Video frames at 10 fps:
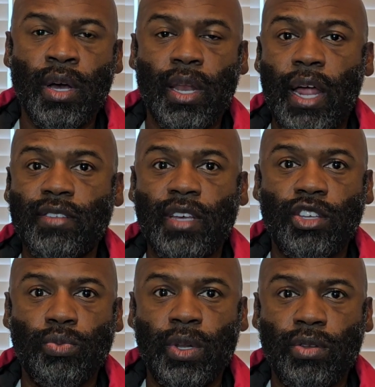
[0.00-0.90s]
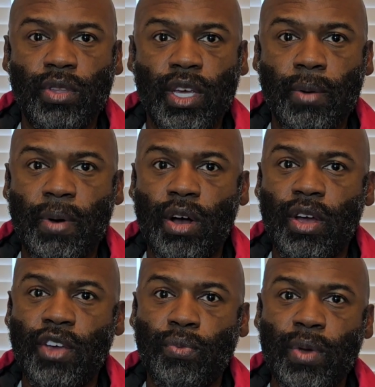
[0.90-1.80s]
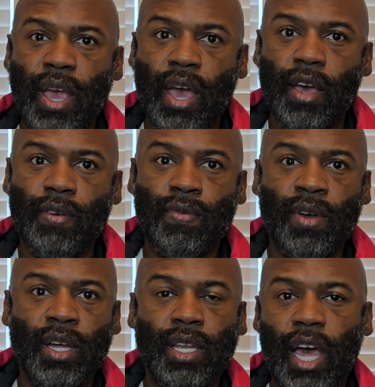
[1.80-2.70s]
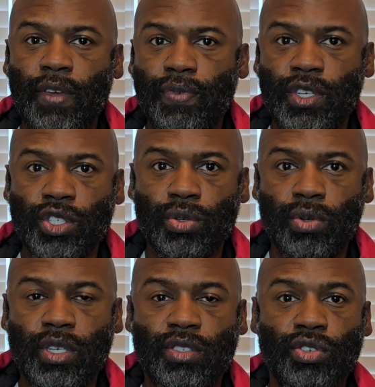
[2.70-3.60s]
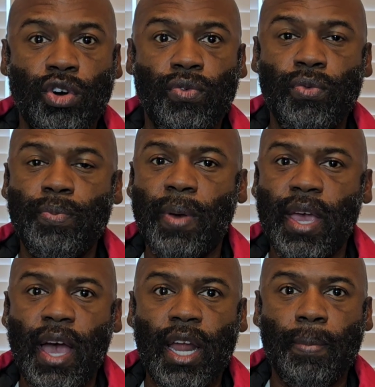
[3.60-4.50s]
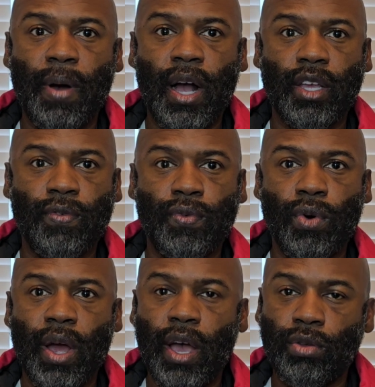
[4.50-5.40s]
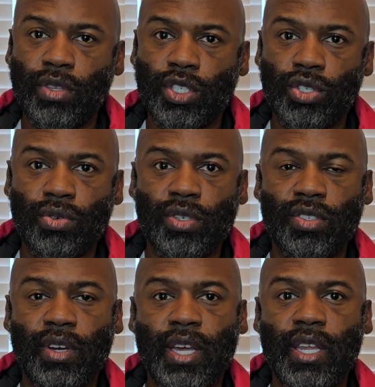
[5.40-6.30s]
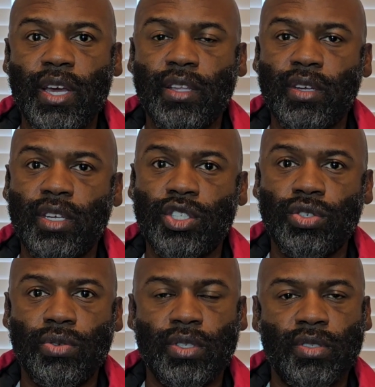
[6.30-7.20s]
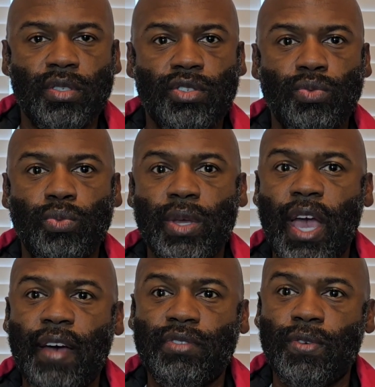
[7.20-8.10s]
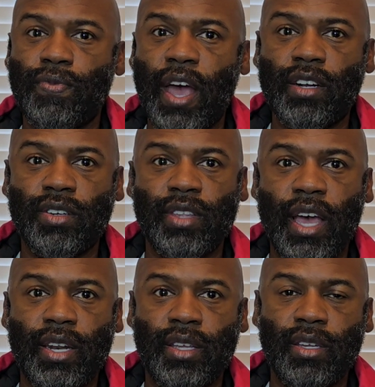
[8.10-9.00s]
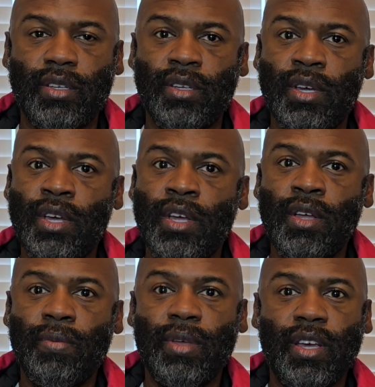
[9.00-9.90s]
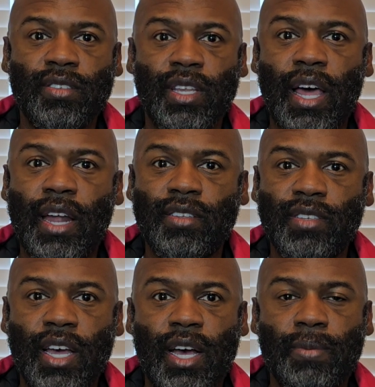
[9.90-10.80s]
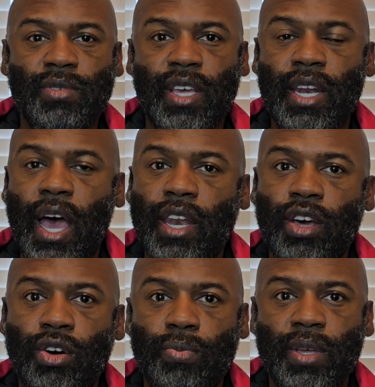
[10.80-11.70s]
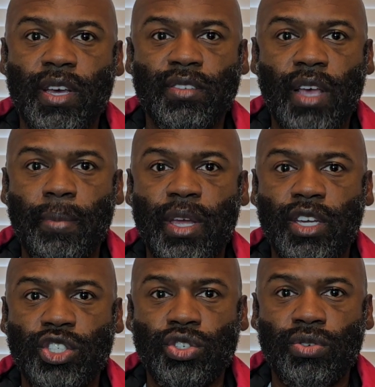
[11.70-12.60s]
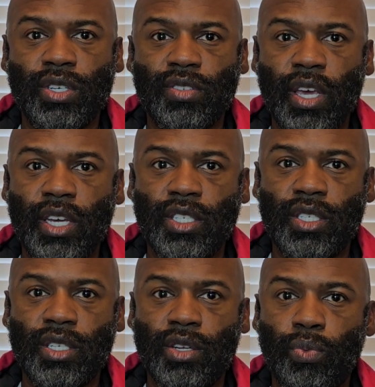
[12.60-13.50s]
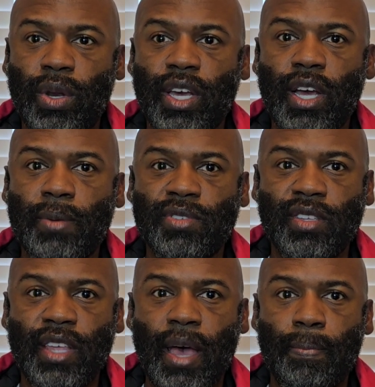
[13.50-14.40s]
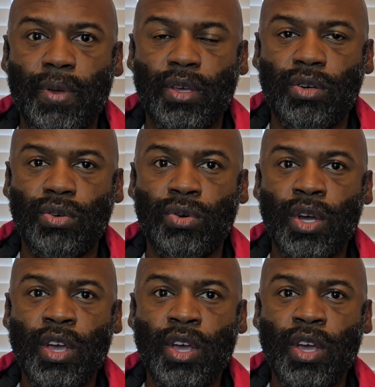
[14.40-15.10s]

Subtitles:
a lot of times we don't think about if we have life insurance or if we pay out of pocket for health insurance or any other insurances. We have to factor that in, because a lot of times, and I know because I'm an insurance agent, when it comes to that bill,